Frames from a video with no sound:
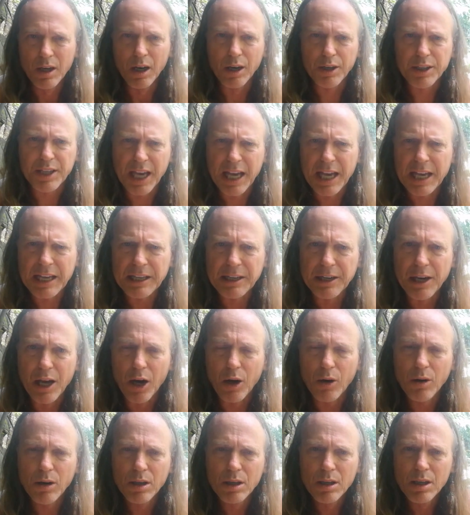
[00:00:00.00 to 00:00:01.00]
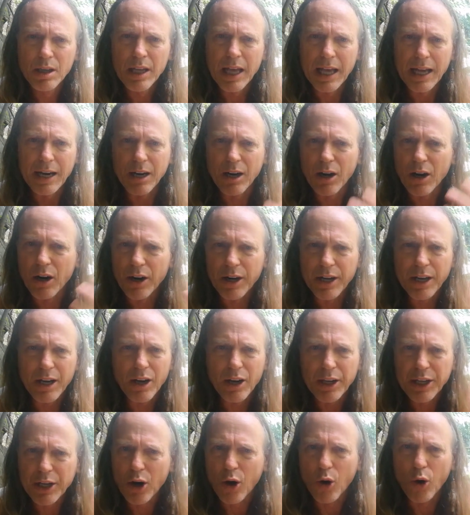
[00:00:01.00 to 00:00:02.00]
okay, you know, and,
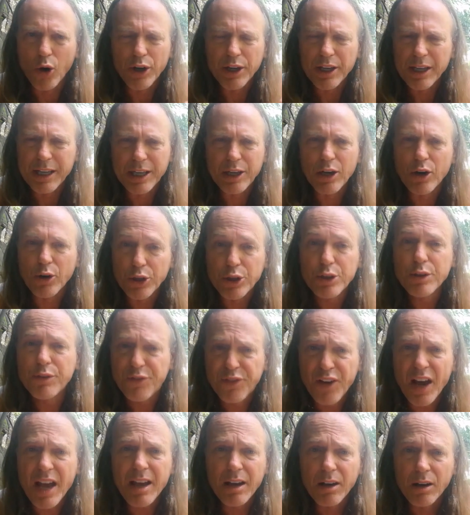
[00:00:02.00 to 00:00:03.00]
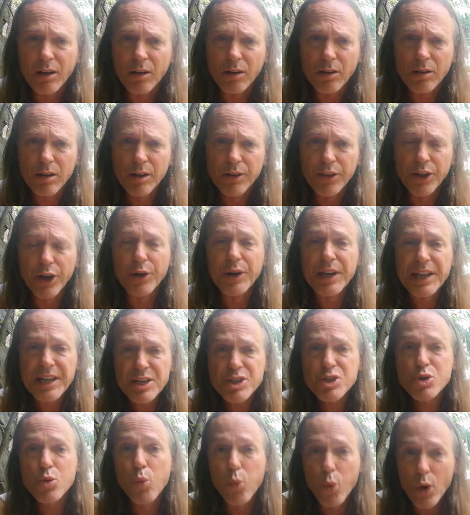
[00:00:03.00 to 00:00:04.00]
or, you know, or, you know, you fail. There
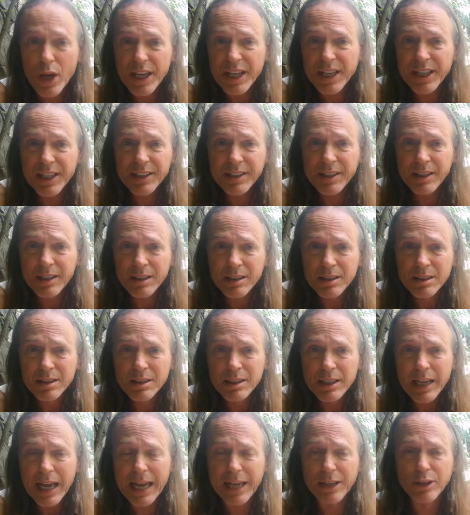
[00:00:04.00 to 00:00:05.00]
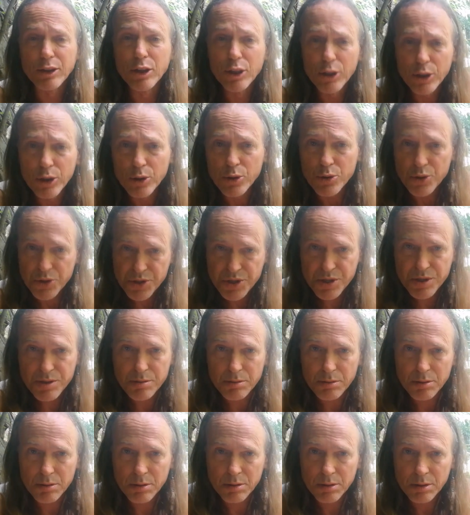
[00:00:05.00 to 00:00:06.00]
is win and lose
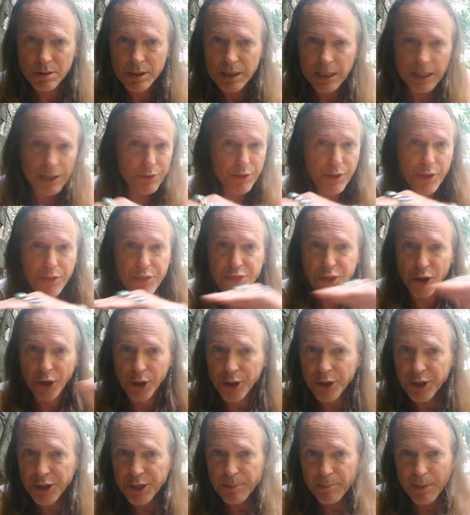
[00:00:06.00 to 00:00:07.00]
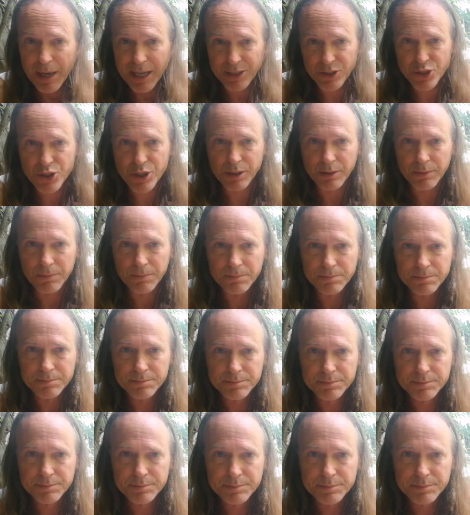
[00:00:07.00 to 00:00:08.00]
in the third dimension.
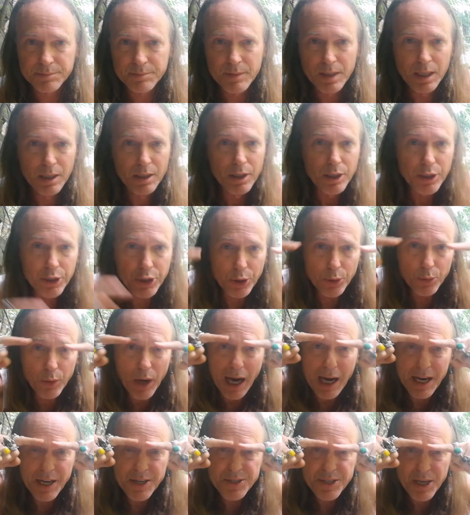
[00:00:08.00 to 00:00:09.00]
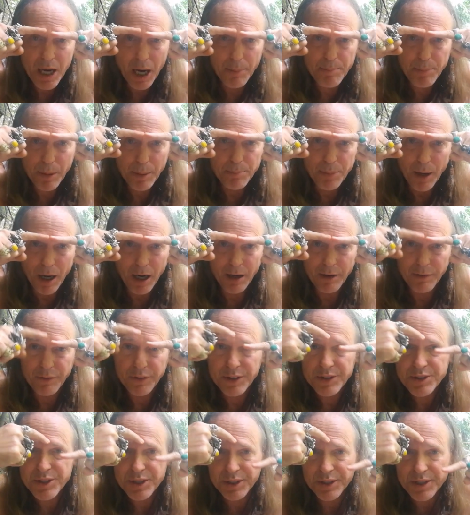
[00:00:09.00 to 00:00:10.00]
You rise up above
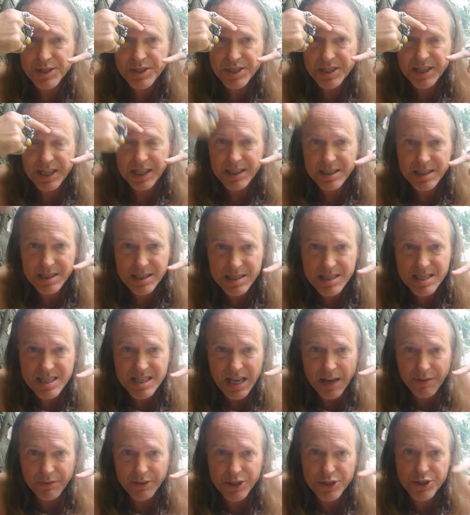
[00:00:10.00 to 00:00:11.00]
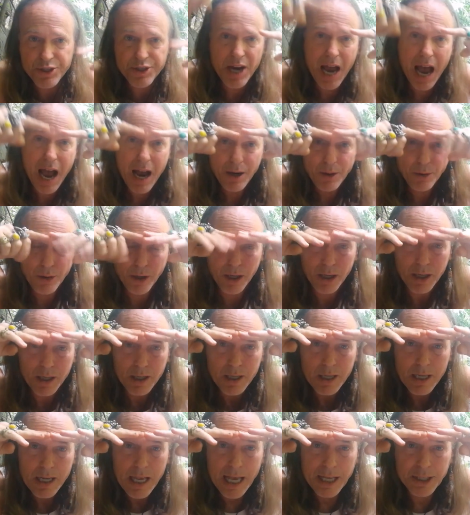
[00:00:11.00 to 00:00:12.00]
into the sixth and seventh chakra
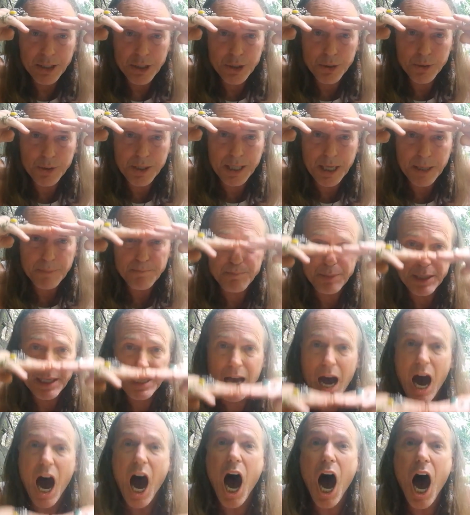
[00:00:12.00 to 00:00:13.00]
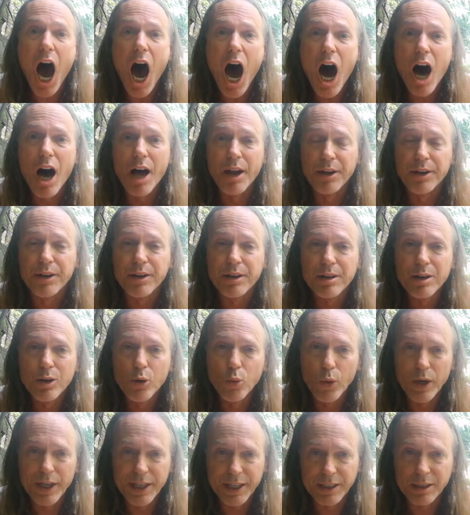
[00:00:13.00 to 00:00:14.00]
and you get beyond
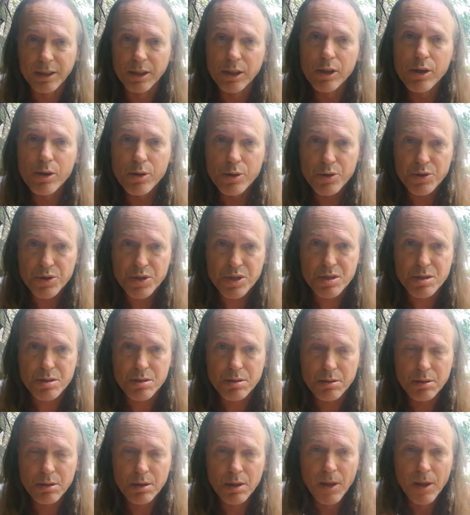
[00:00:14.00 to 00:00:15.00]
win and lose,